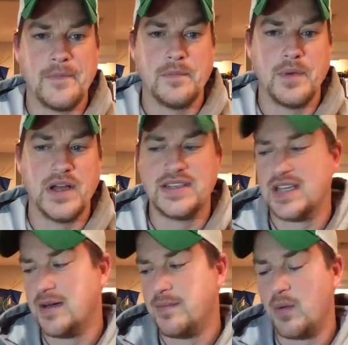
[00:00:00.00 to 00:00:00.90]
But
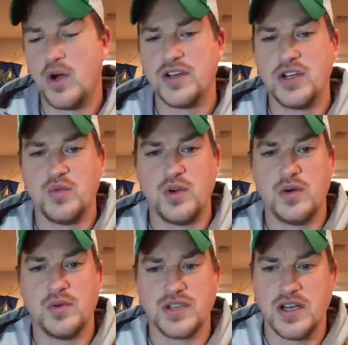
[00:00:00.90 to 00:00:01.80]
uh, my one
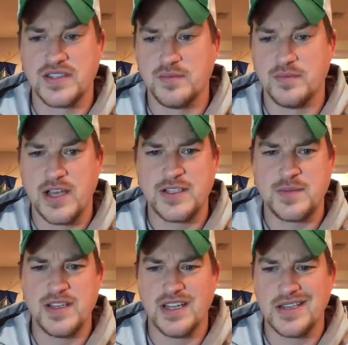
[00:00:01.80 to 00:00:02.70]
Goodwill was awesome. I
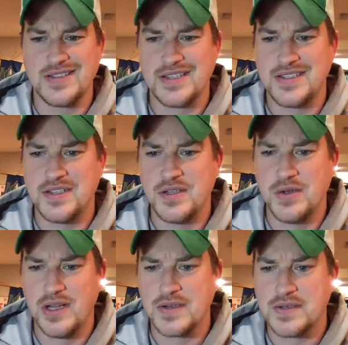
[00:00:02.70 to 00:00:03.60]
spent like sixty-two
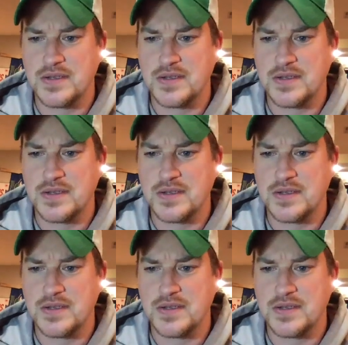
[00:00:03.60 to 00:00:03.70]
dollars.